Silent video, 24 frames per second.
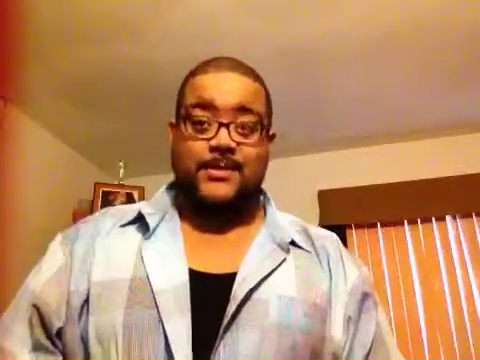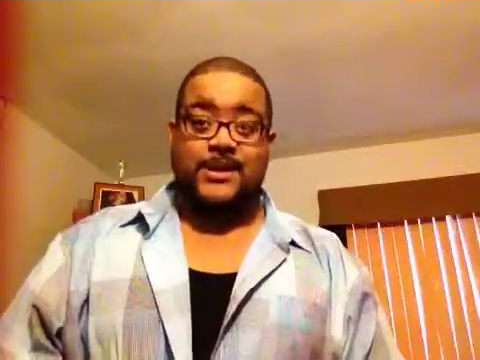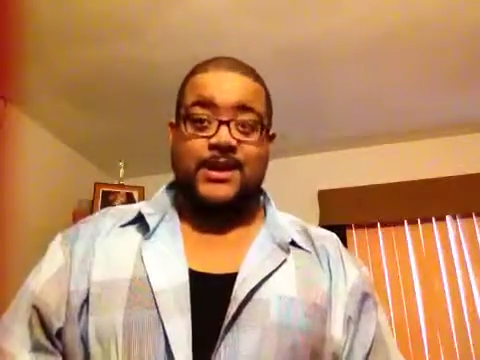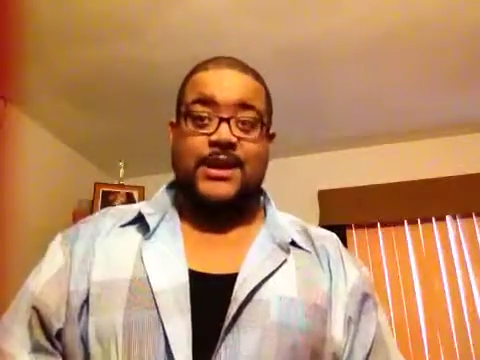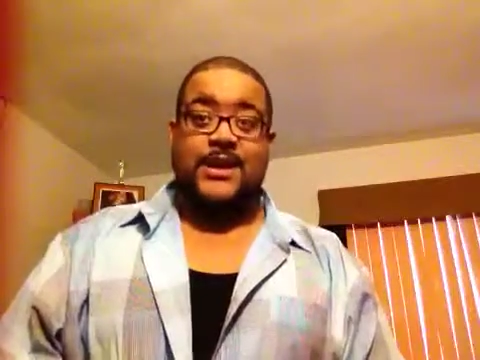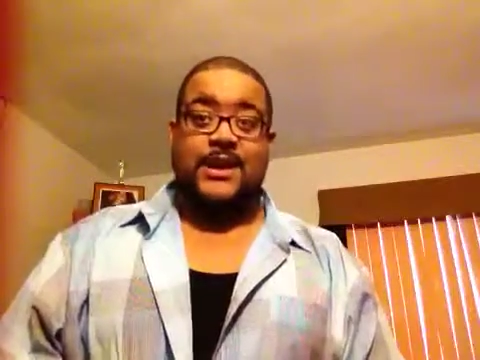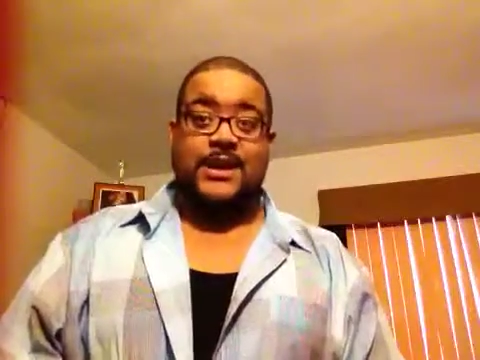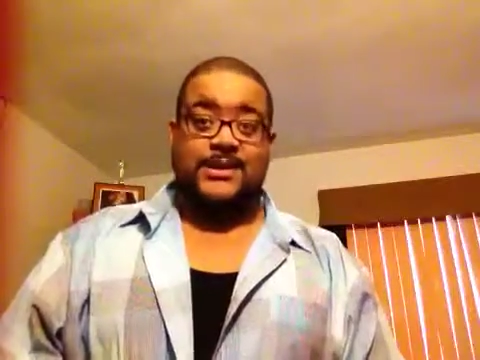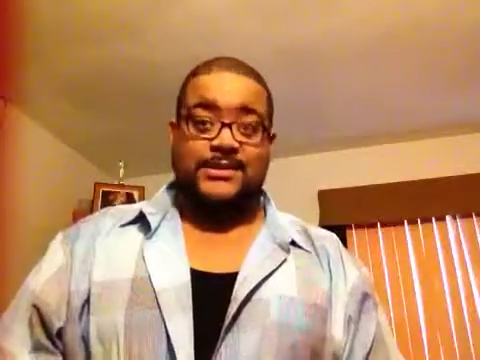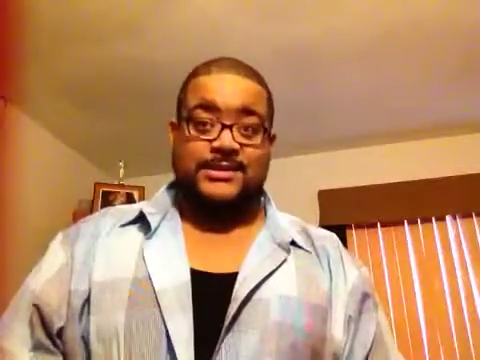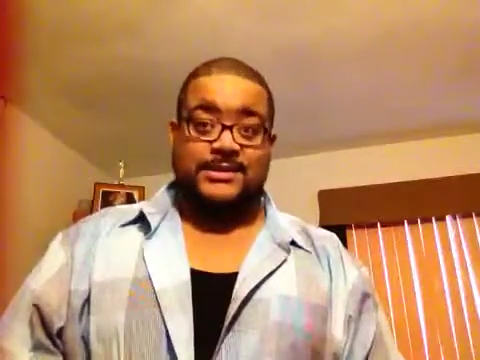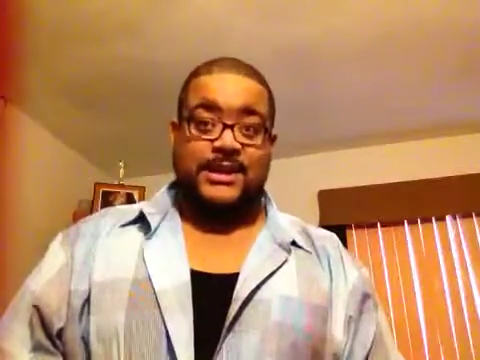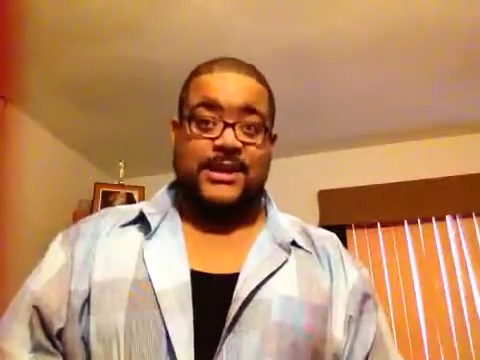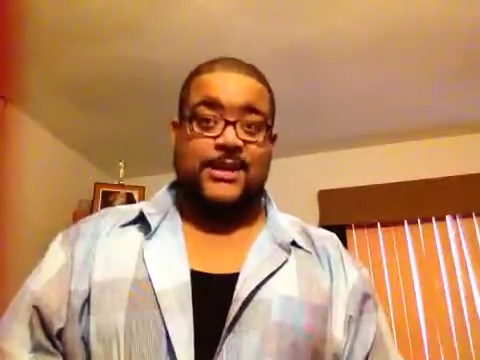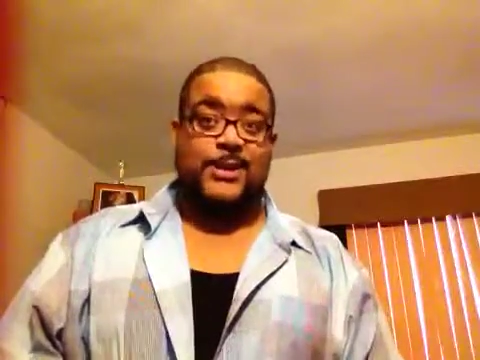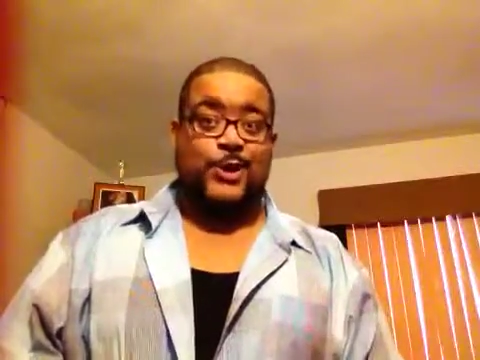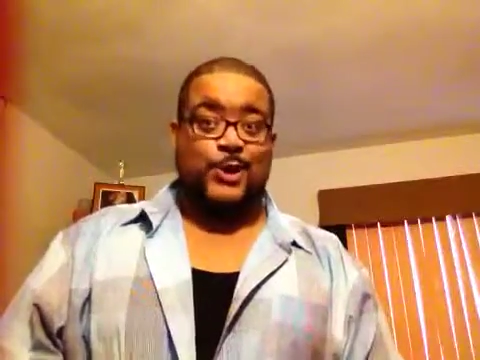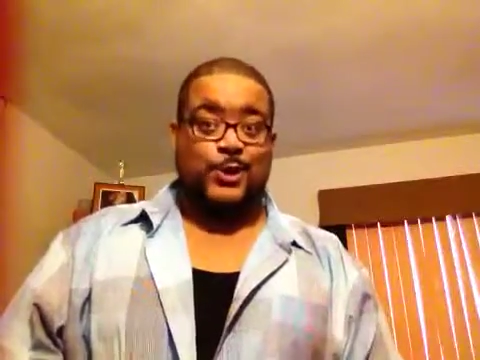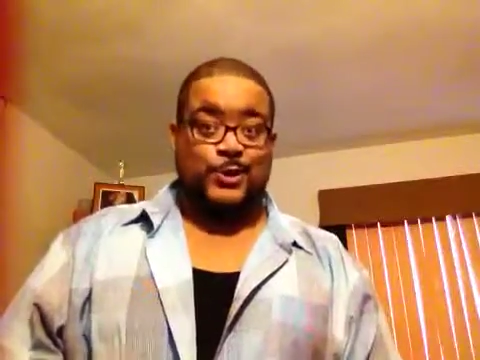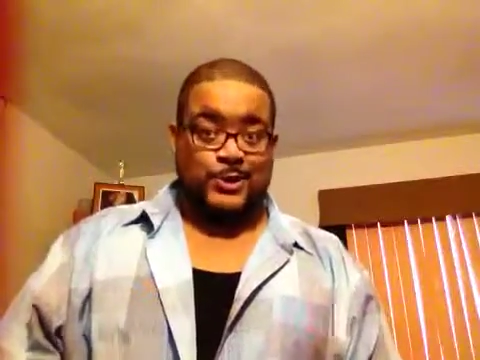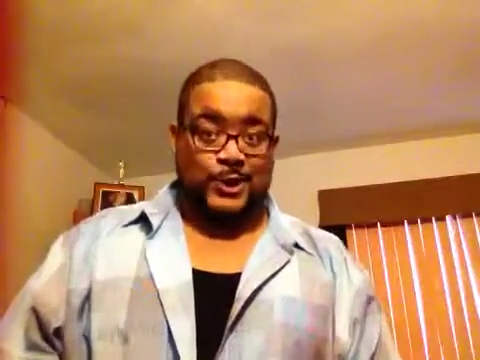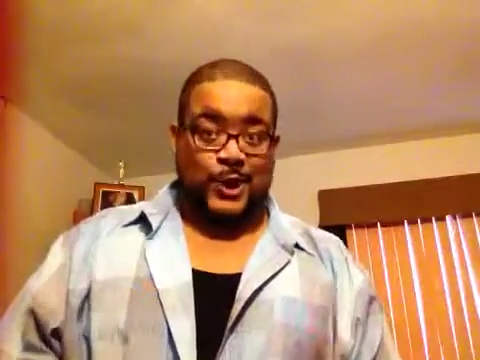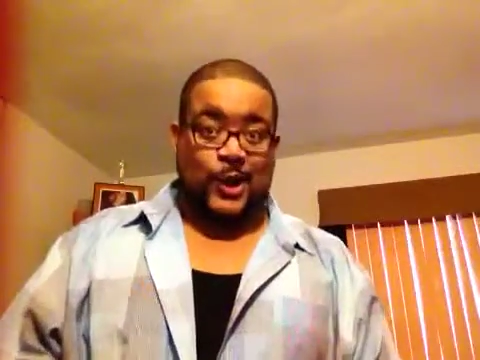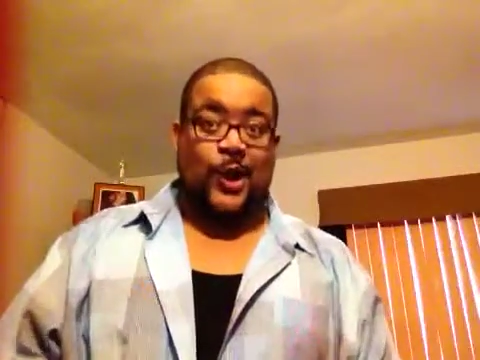Beyonce
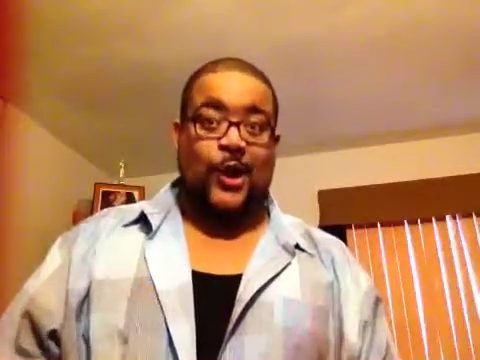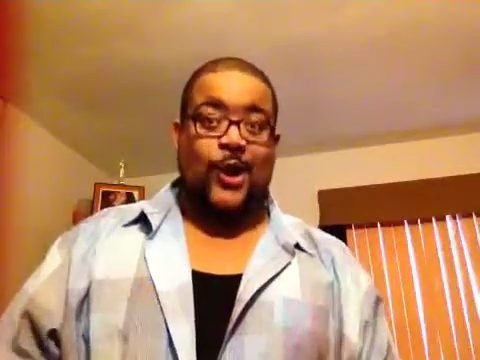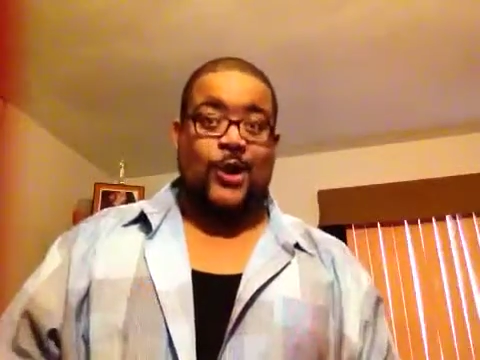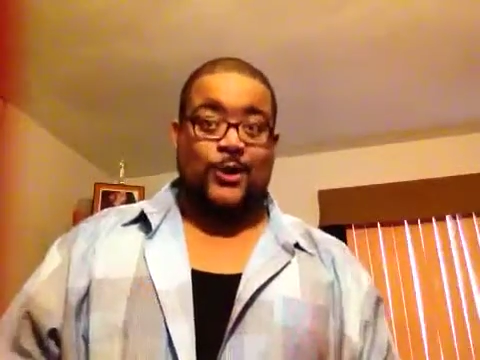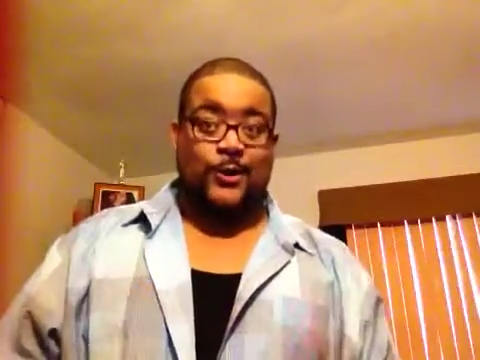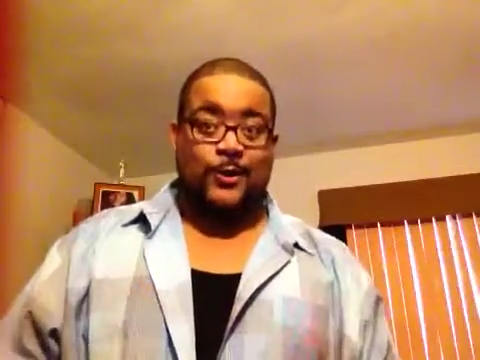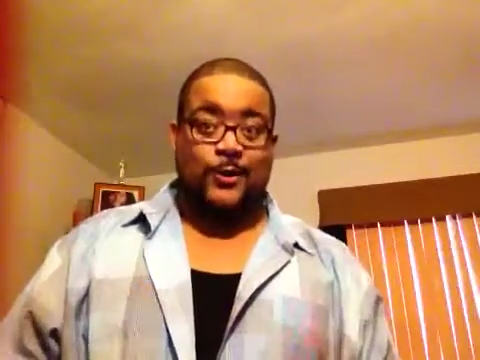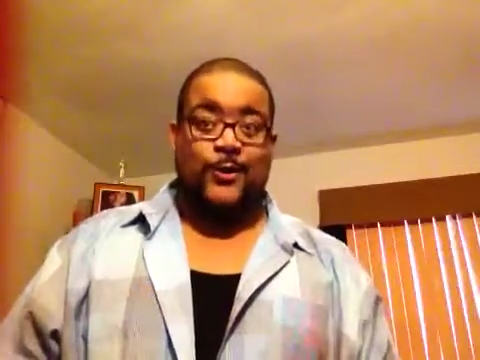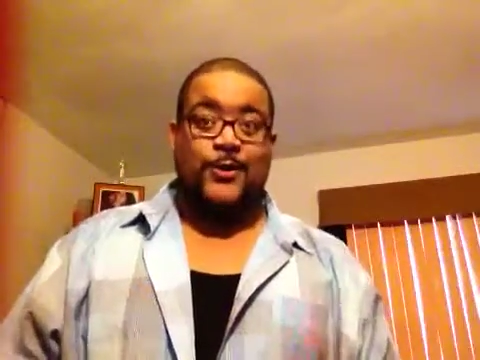Knowles Carter,